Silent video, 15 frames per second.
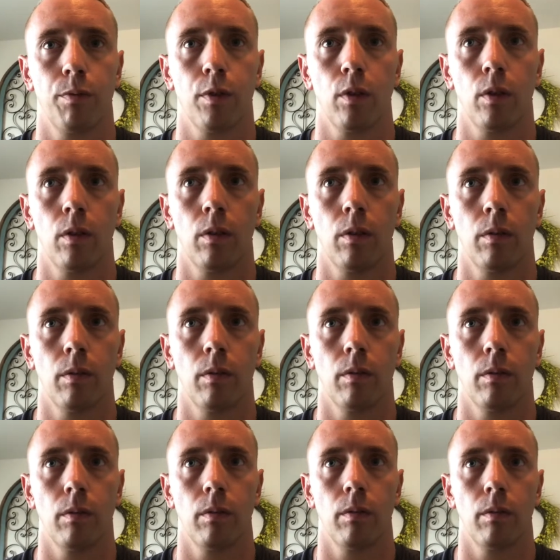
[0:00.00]
for
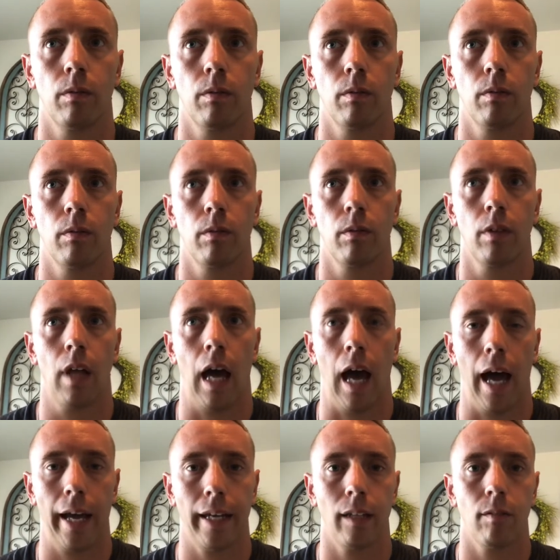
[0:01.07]
the
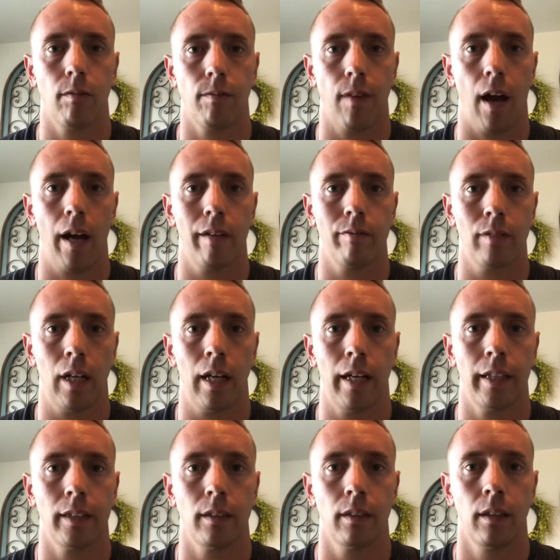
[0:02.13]
height,
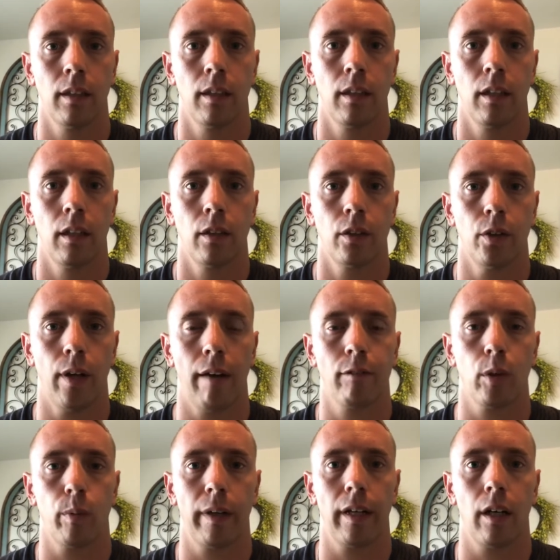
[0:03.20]
5'9", you have
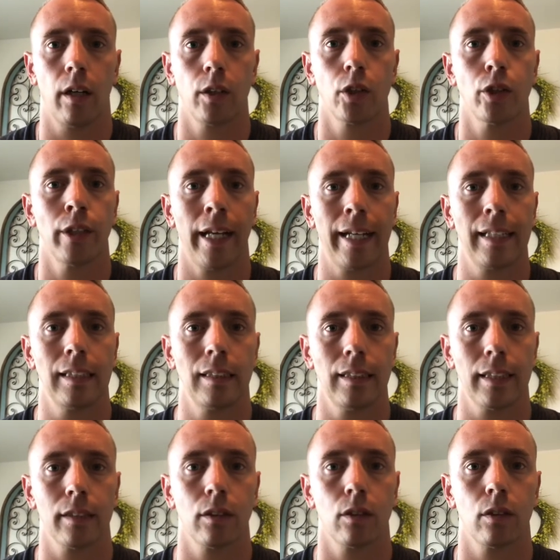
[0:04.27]
to weigh
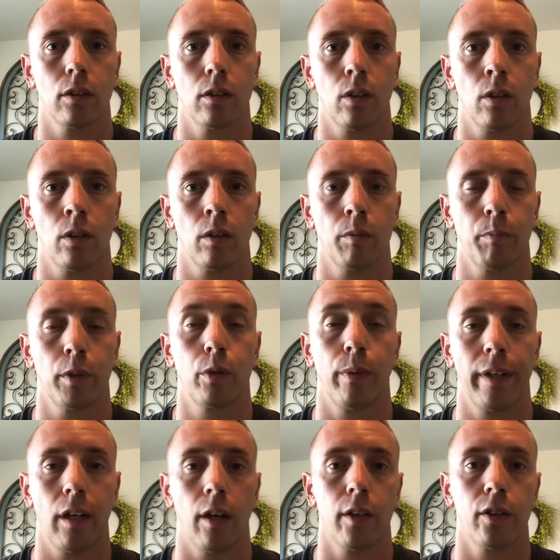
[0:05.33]
186, or
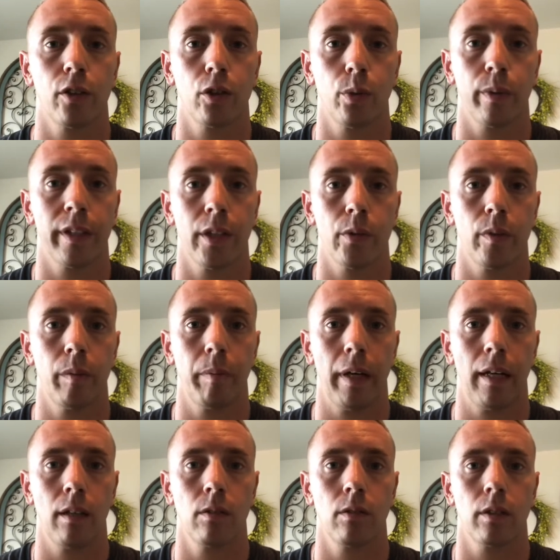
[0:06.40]
between 123
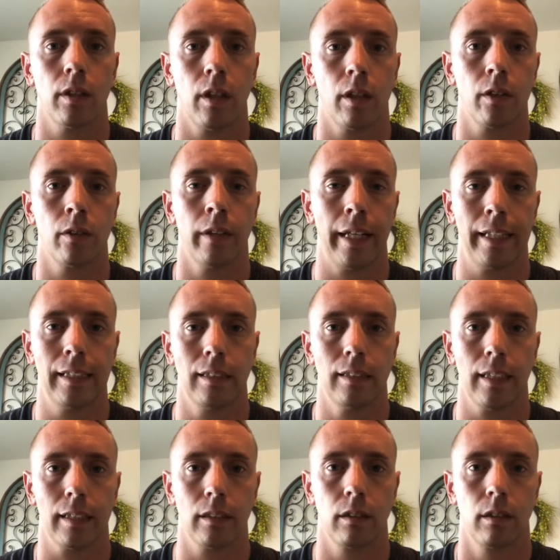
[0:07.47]
pounds and
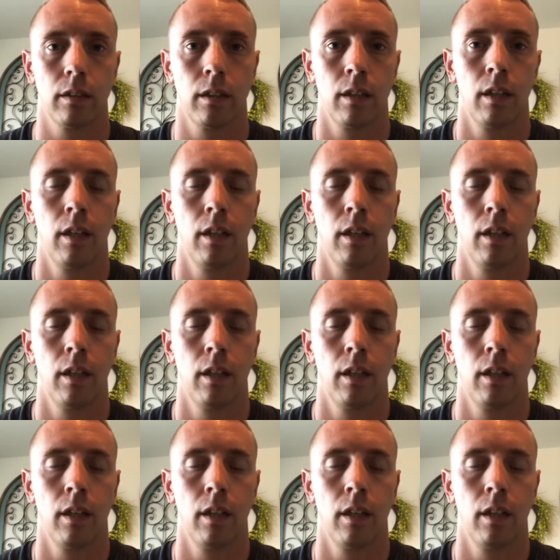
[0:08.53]
186.